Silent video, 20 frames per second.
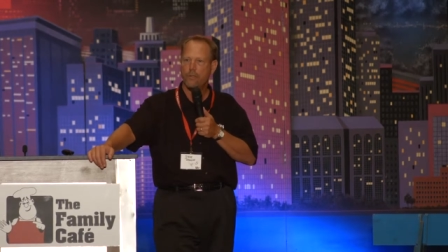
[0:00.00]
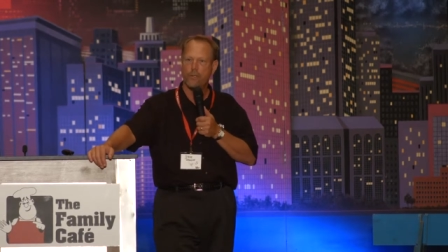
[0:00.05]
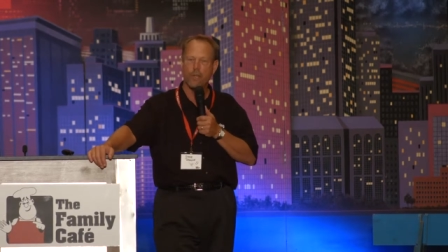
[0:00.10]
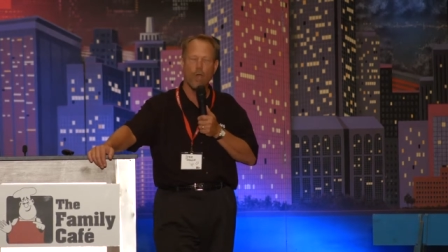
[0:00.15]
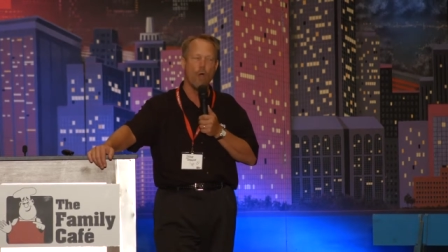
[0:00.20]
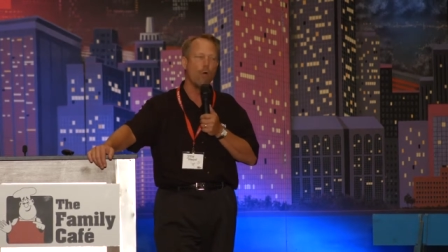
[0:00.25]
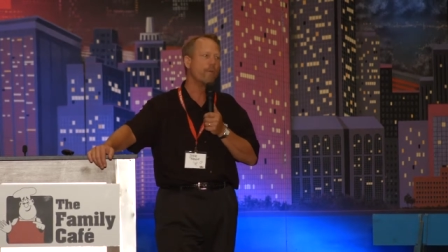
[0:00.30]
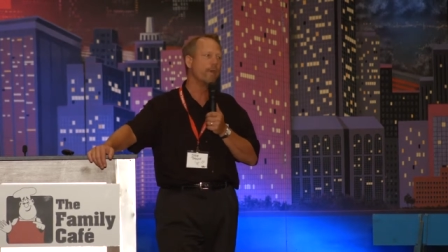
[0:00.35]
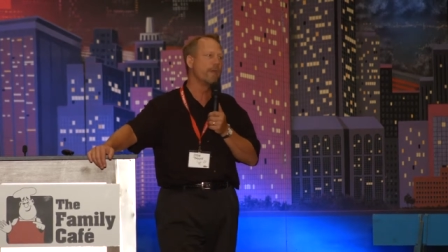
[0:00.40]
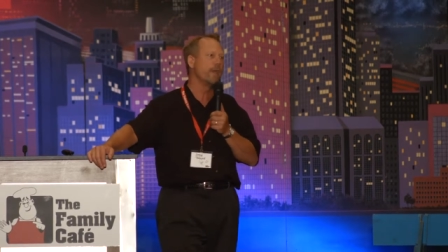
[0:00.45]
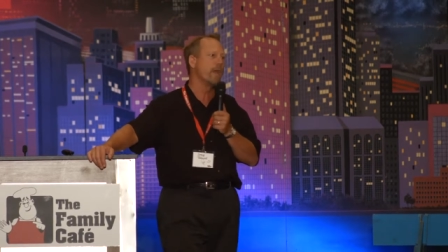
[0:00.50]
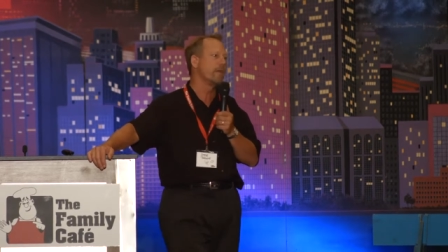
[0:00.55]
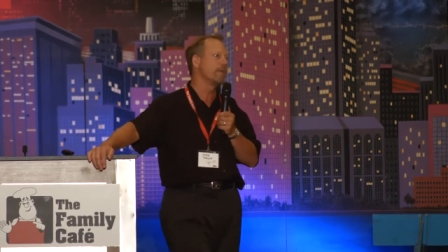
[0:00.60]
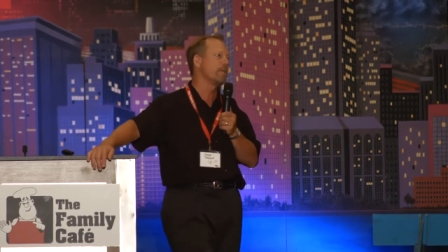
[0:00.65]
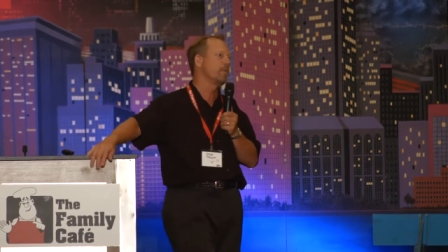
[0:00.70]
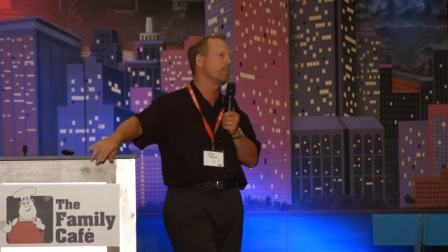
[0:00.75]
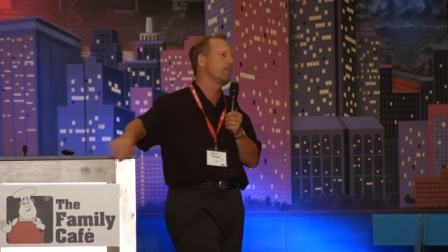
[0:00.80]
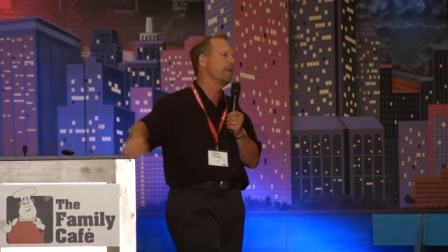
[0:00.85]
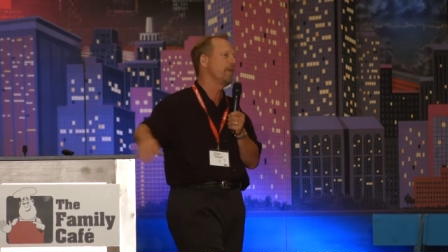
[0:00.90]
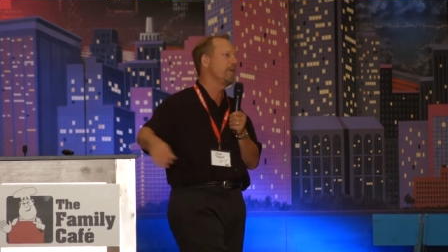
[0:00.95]
dove in
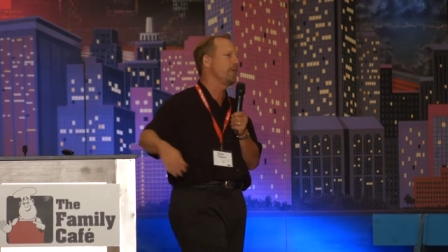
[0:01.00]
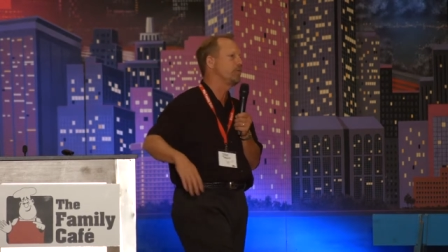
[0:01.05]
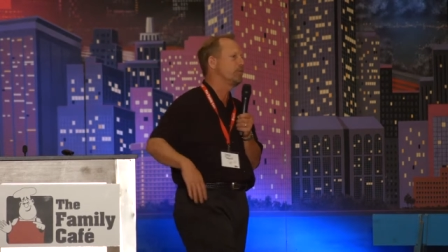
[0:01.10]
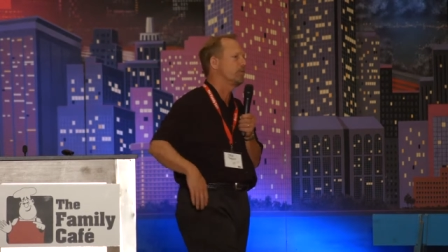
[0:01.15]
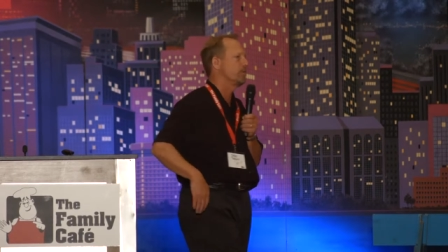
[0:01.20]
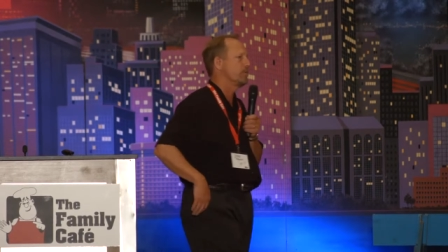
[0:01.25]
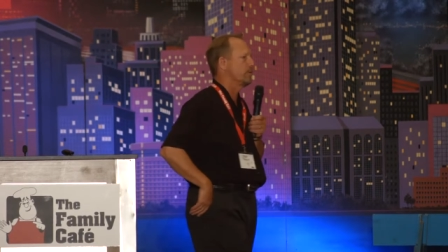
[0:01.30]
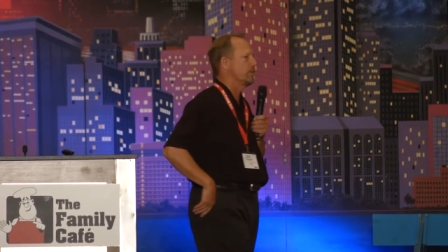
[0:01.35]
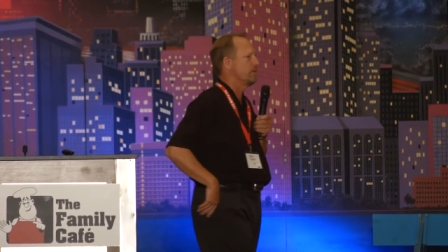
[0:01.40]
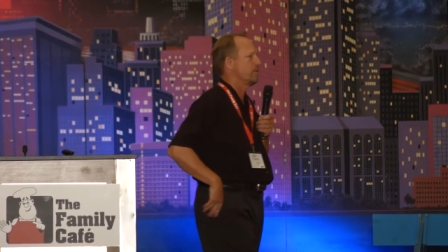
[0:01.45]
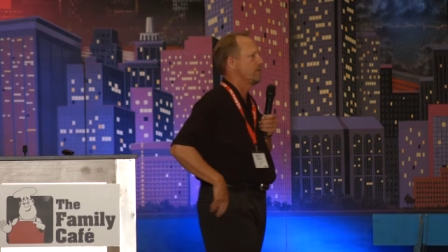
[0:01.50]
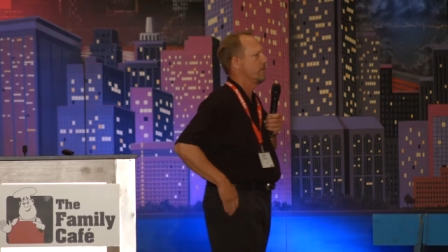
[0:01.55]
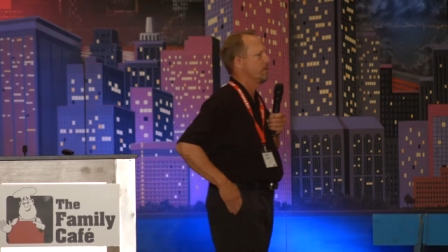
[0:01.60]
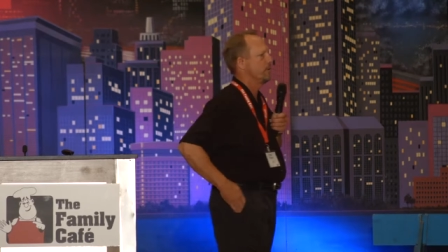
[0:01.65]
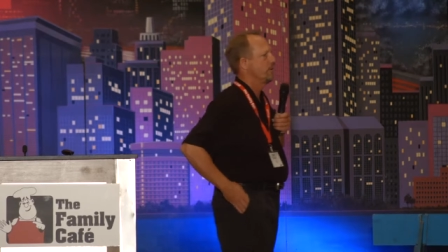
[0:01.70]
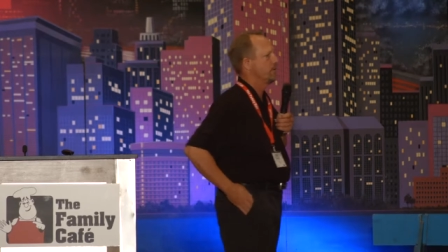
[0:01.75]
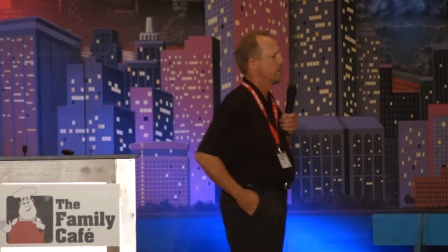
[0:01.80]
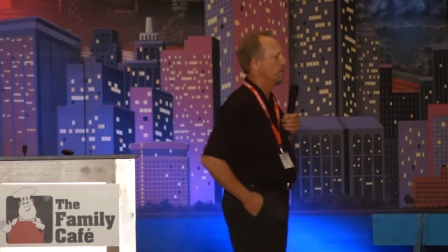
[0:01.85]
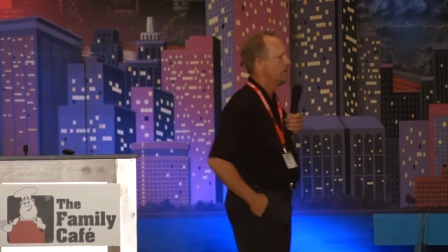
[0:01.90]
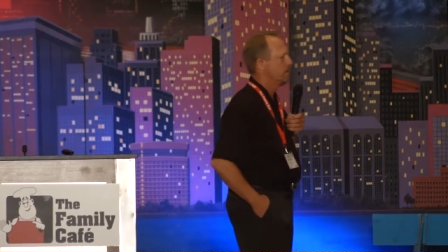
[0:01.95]
under the bleachers.
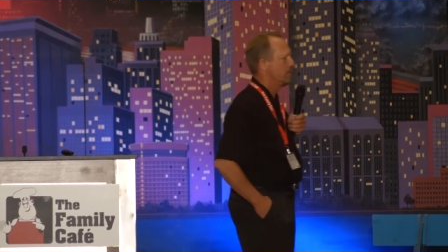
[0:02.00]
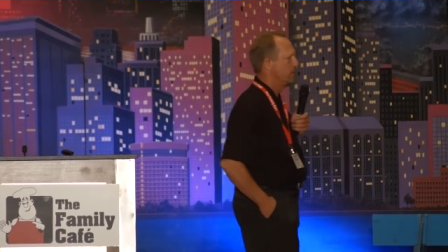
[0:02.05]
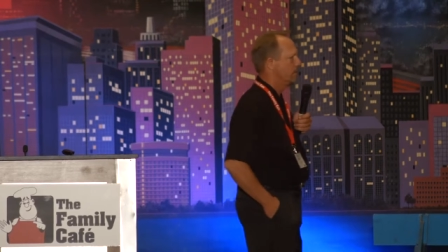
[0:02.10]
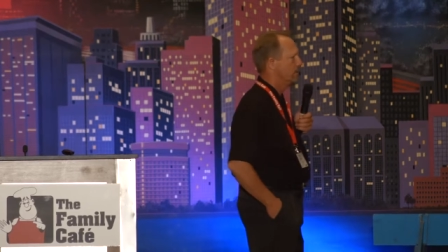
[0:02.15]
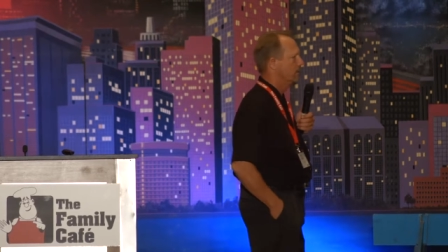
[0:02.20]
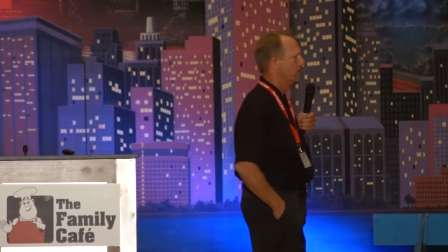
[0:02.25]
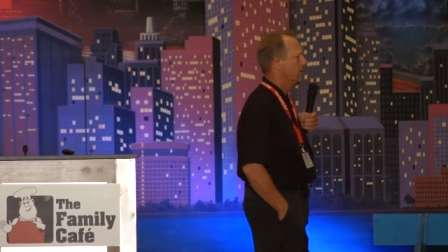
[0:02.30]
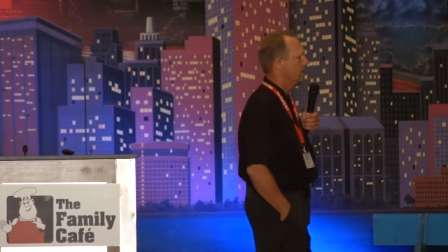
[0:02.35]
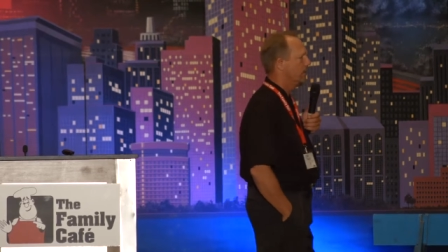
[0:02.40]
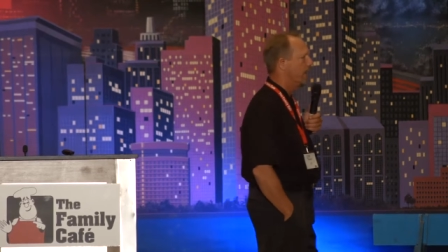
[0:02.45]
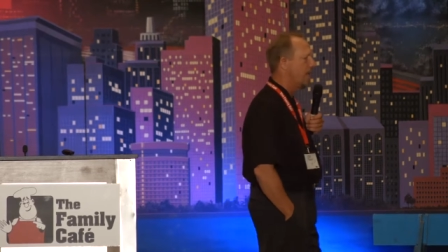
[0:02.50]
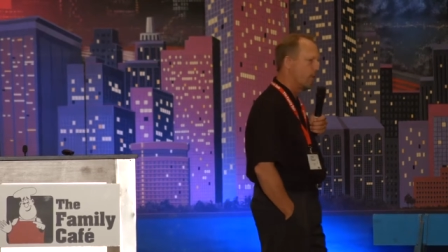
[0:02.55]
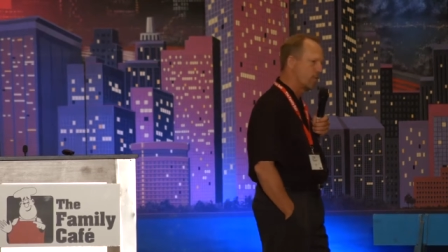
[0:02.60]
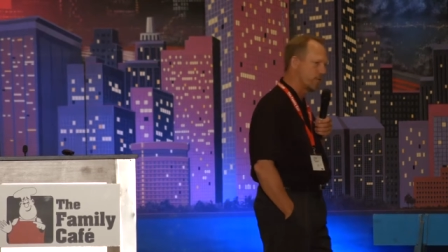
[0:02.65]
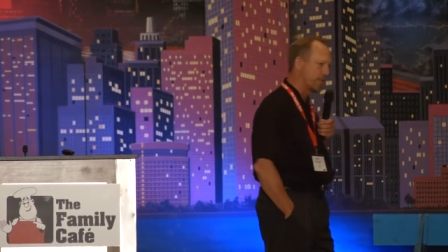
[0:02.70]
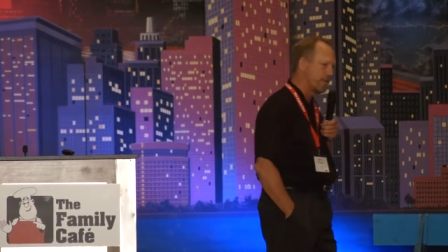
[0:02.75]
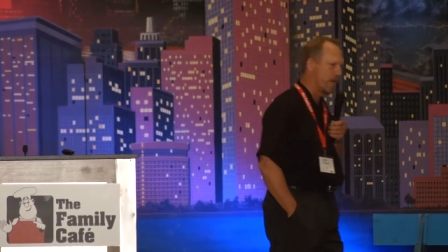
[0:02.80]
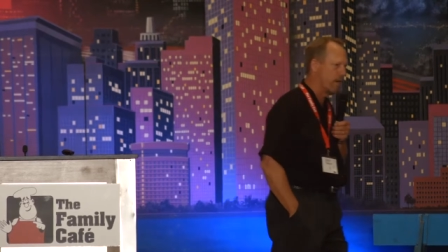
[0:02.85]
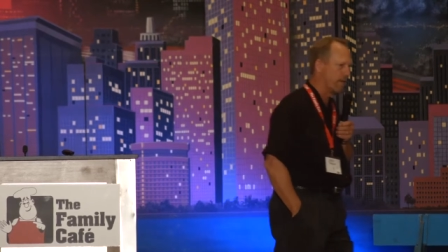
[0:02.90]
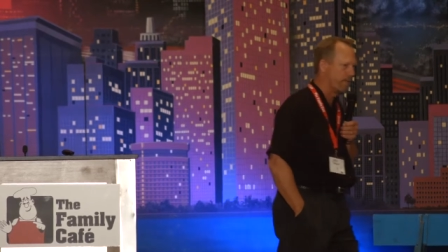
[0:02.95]
And they
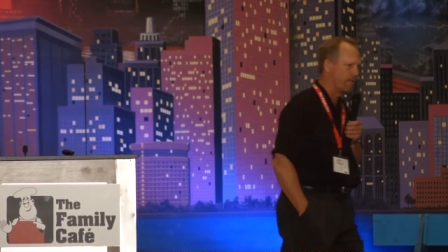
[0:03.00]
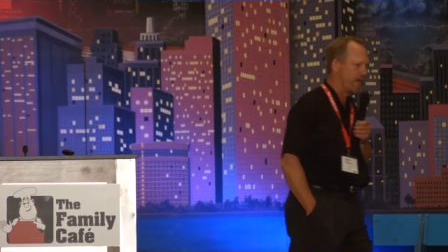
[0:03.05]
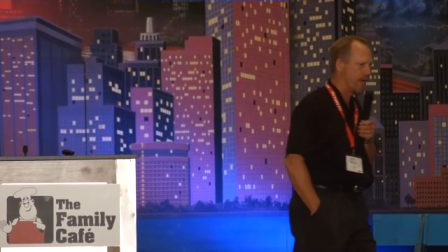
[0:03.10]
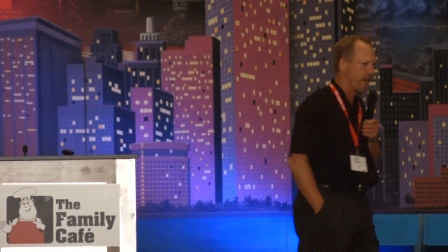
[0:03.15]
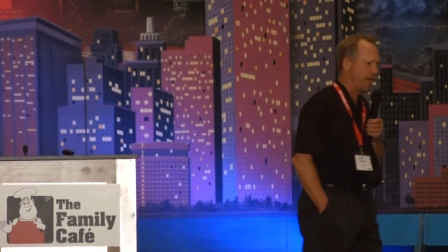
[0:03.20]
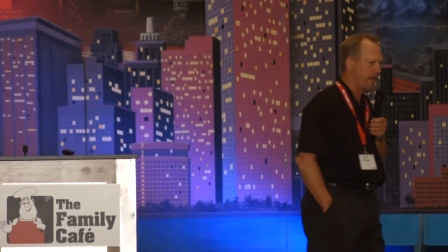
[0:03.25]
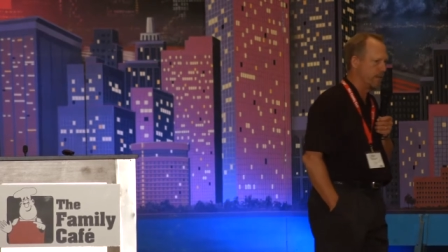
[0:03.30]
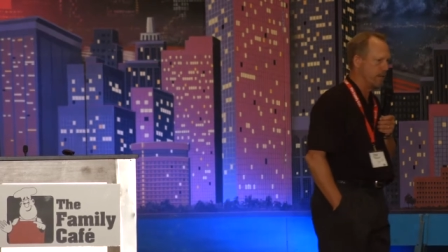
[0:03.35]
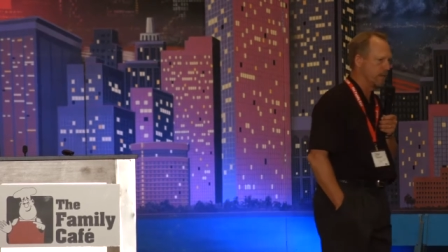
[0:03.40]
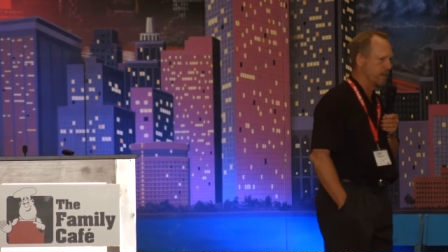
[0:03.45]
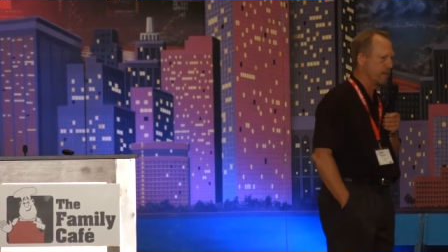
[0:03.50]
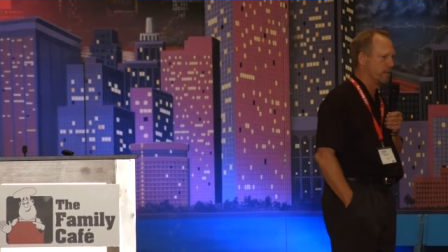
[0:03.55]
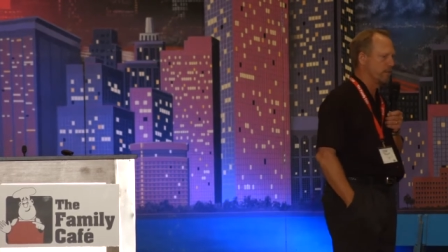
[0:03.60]
looked terrified.